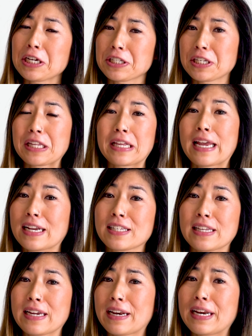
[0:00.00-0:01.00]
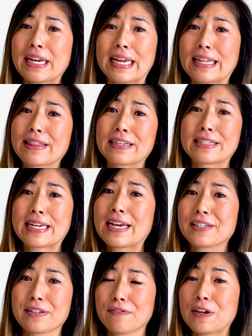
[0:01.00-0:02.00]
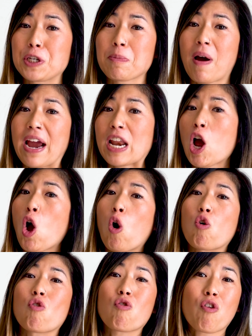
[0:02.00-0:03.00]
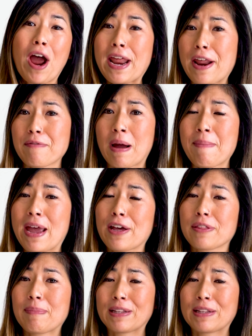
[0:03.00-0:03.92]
into the next thing. I need to get the taste of Vegemite right out of my mouth.